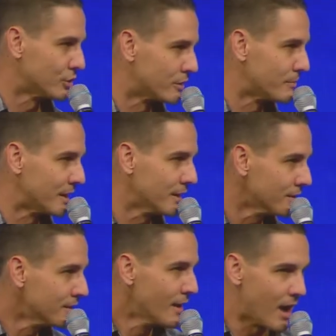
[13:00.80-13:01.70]
You know what I mean?
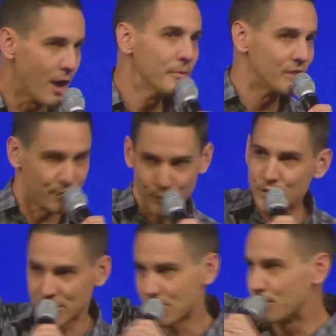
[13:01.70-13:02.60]
I'll be the food
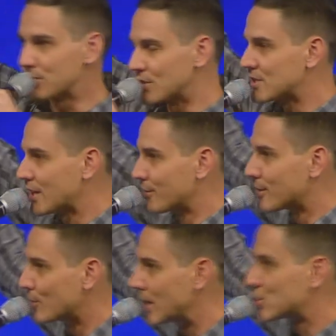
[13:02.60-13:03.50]
distribution center at
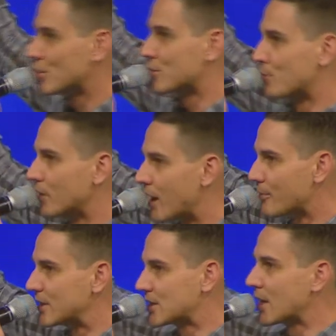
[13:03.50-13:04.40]
the Rock Church and World
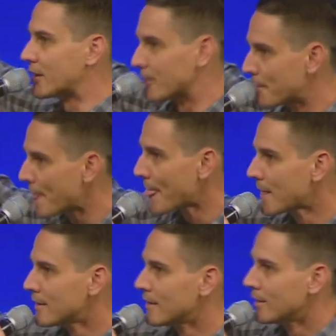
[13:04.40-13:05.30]
Outreach Center.
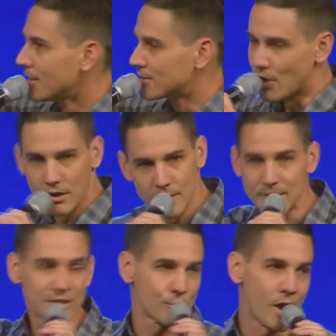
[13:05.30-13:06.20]
It's all going to
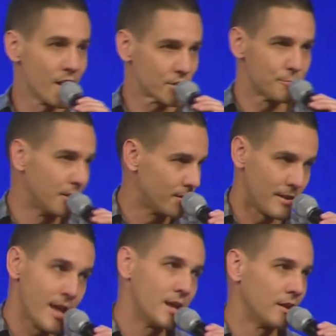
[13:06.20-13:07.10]
be squash, but,
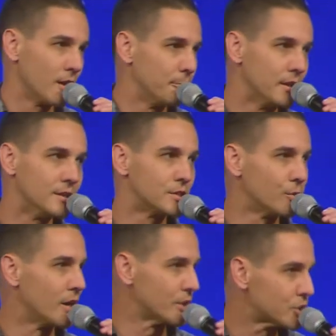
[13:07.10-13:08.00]
hey, it'll be good
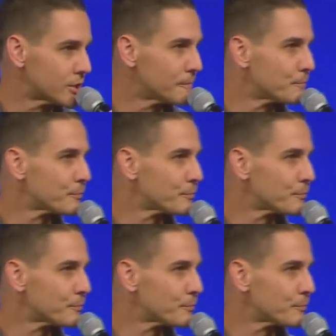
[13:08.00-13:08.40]
squash.